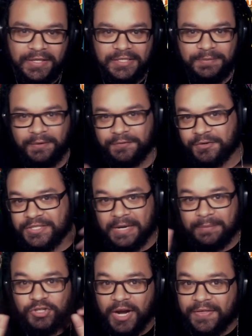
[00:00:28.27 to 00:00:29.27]
This is my first
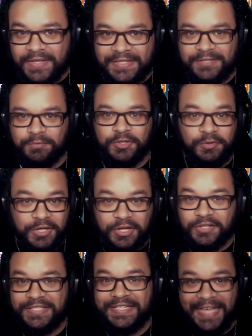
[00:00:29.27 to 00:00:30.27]
time trying this. We're doing it
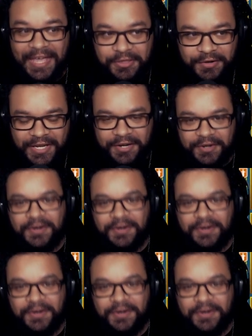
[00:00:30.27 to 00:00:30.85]
all together here.